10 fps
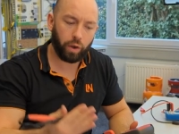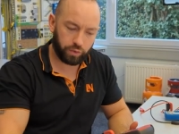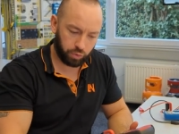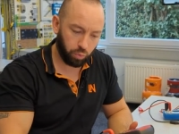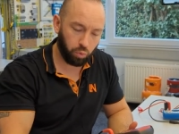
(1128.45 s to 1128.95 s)

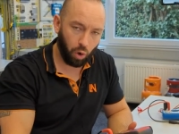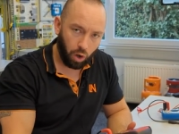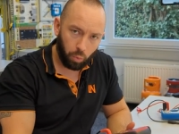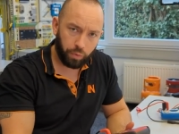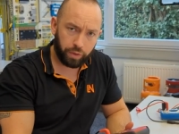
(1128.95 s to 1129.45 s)
is
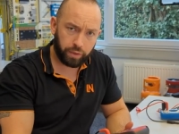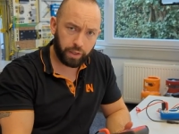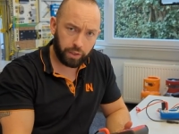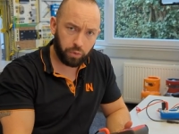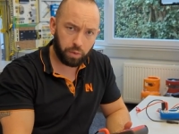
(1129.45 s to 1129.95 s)
wrong with these
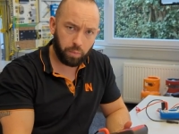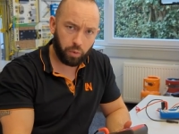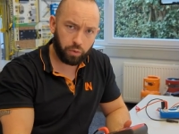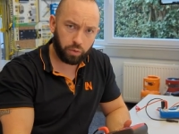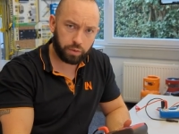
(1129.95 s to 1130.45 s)
electric
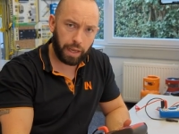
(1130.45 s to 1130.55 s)
motors?